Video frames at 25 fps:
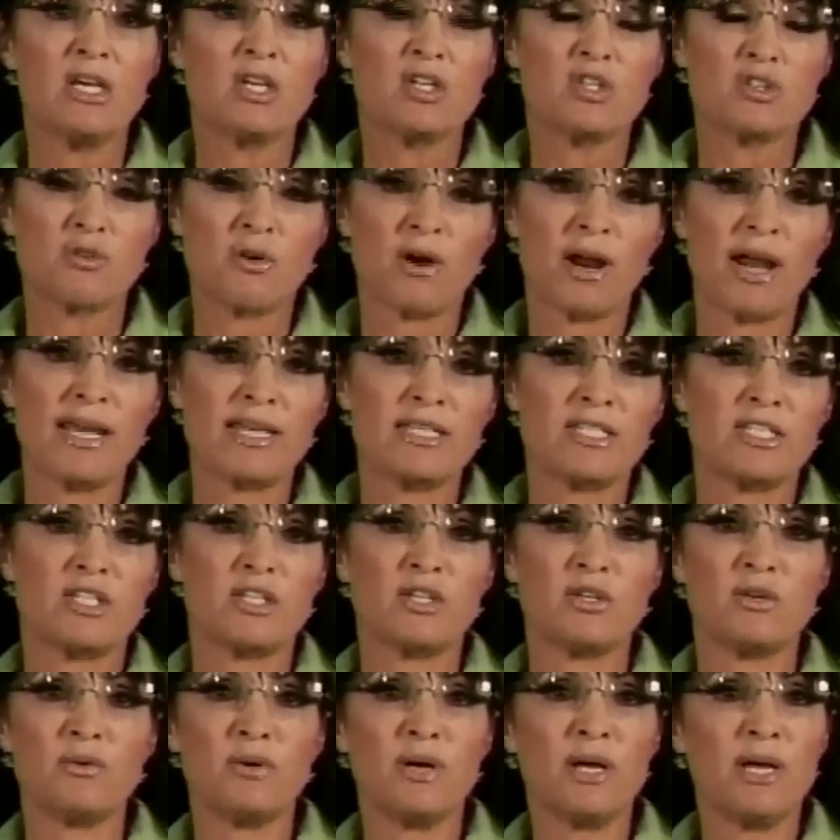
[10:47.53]
trying
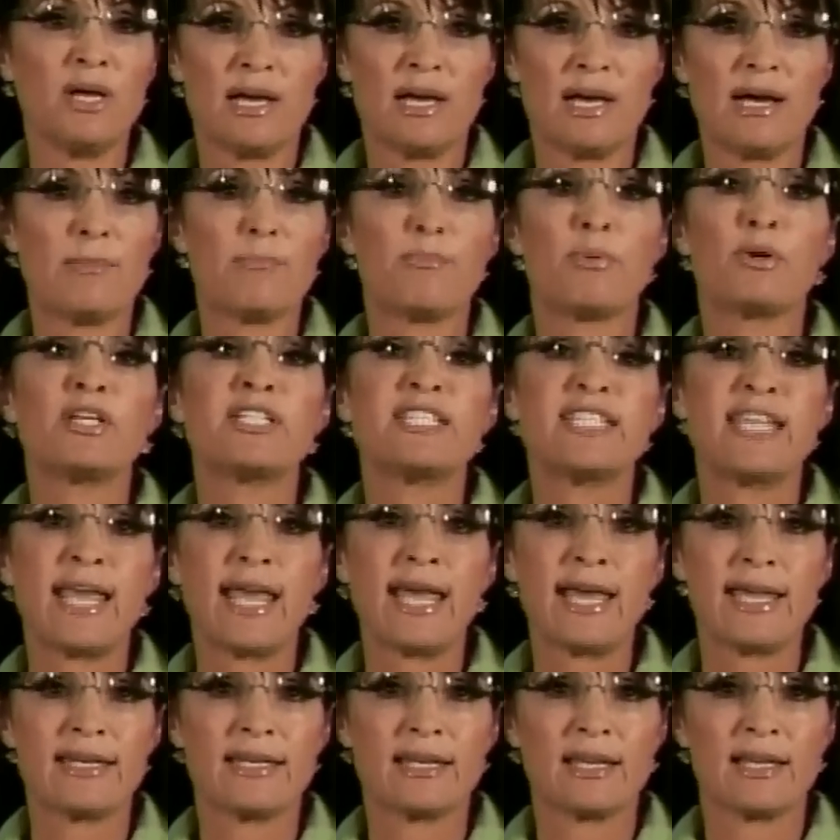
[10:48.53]
to
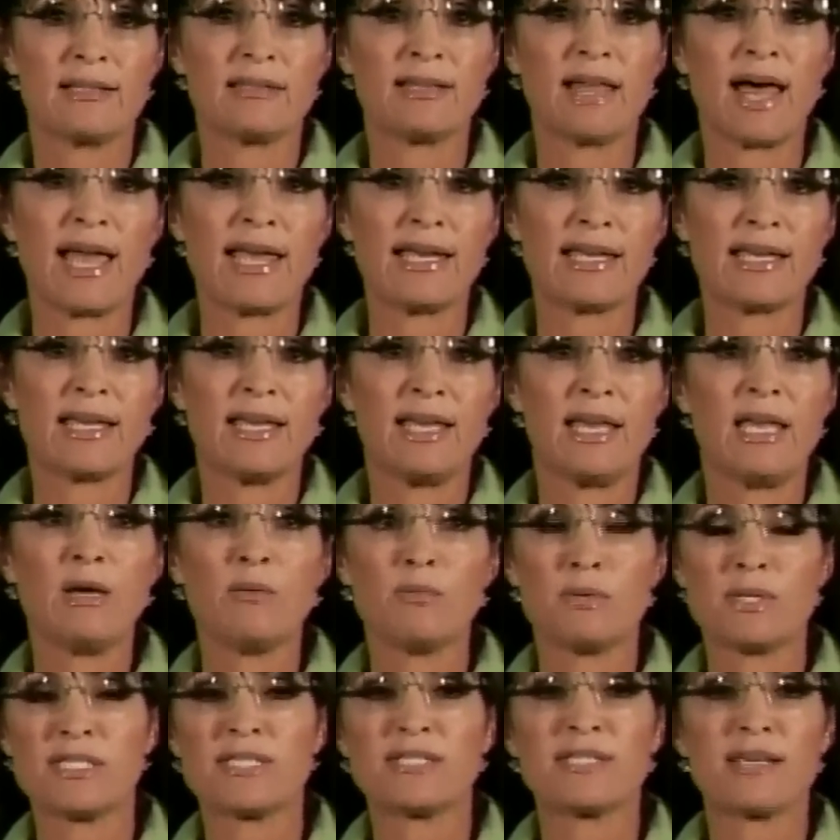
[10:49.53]
pretend like it
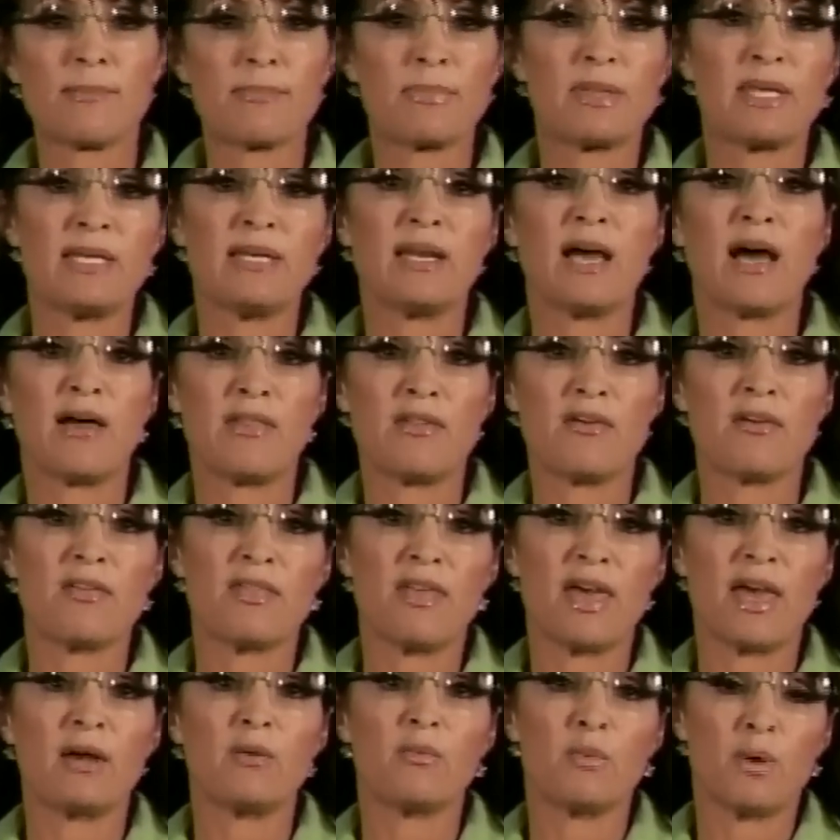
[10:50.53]
was something other
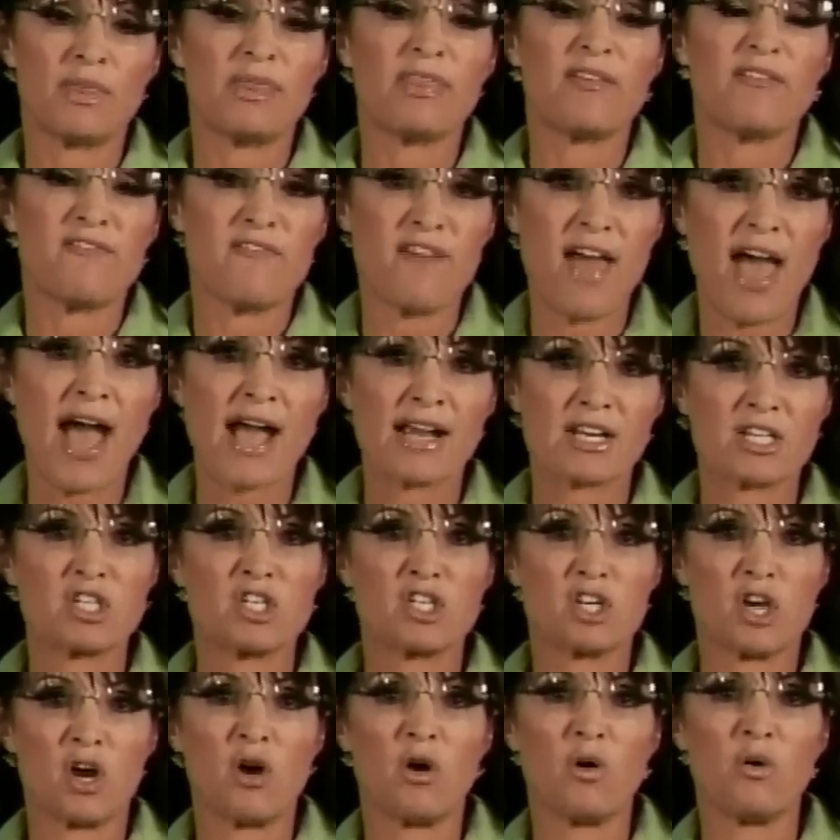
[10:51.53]
than what the facts
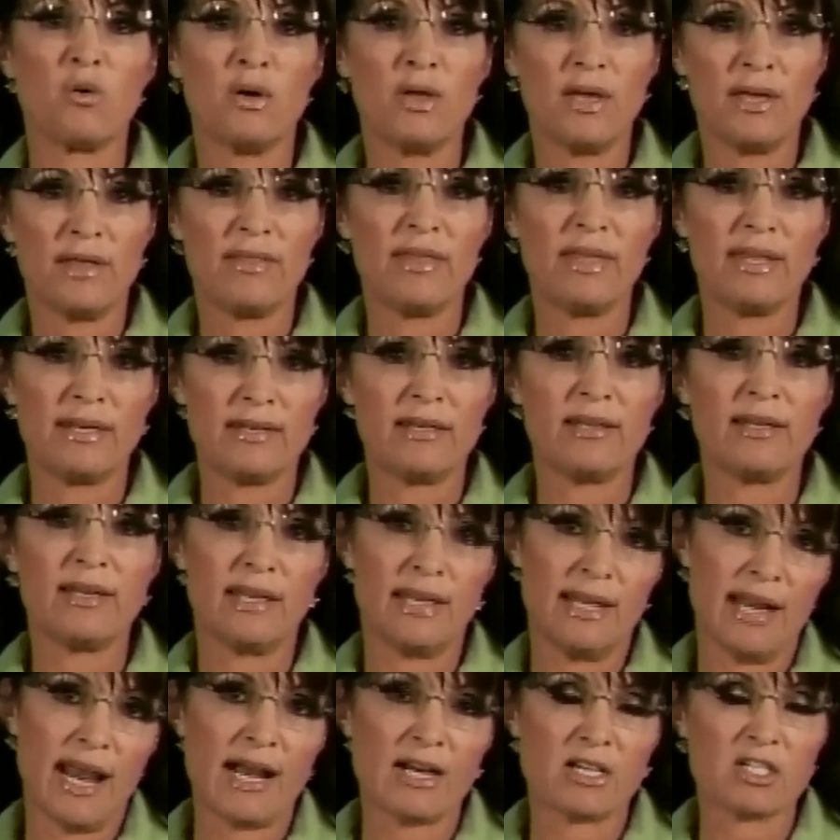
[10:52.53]
show that
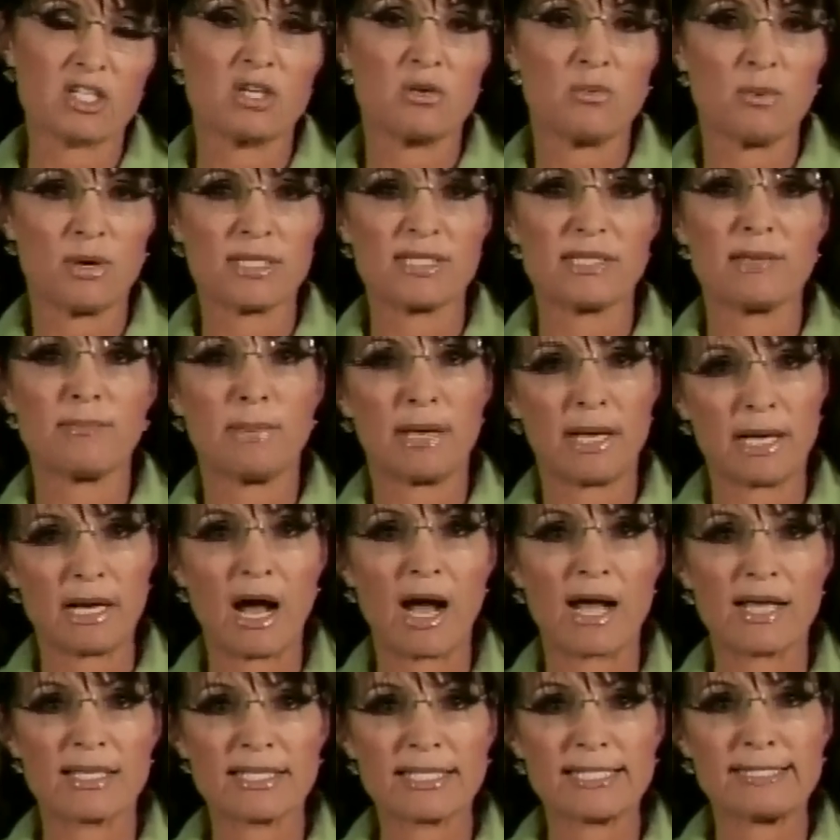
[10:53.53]
it actually was in
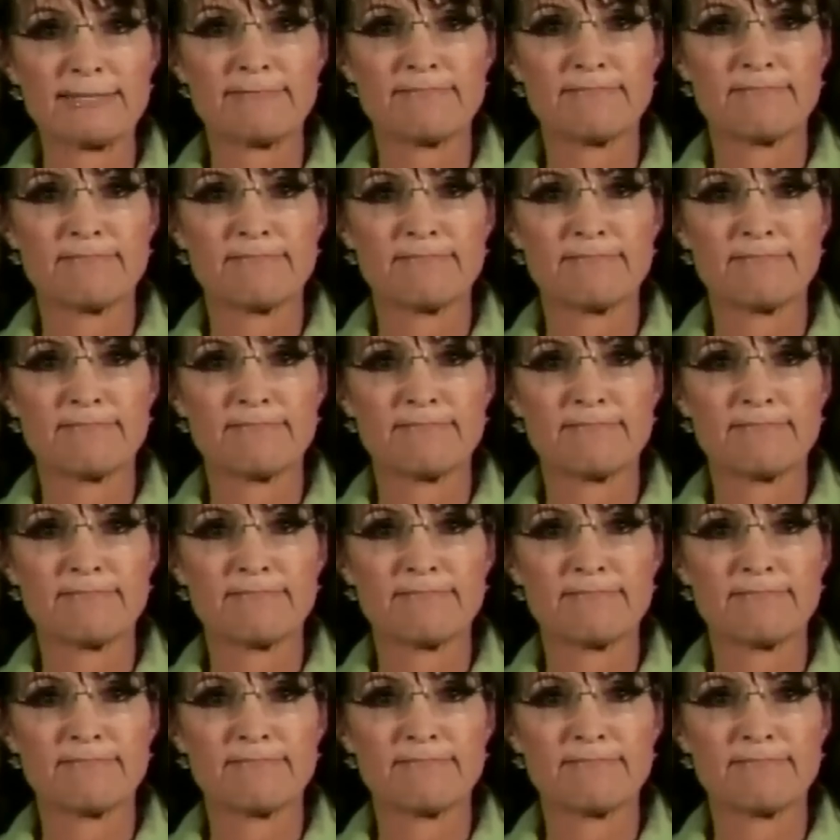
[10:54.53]
Benghazi.